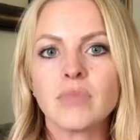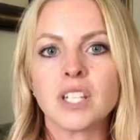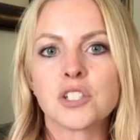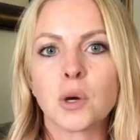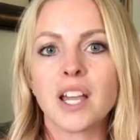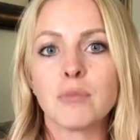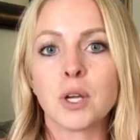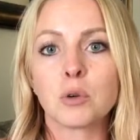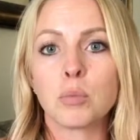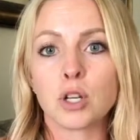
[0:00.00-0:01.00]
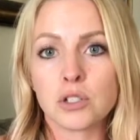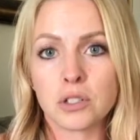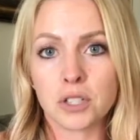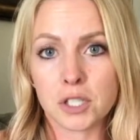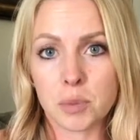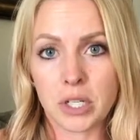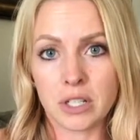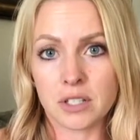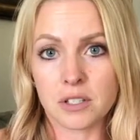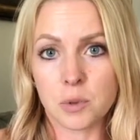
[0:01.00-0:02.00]
So I have my own personal
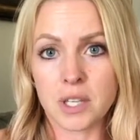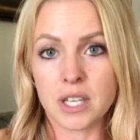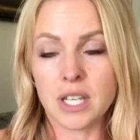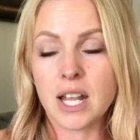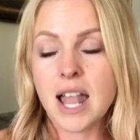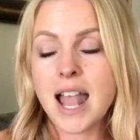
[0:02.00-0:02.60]
experiences with it.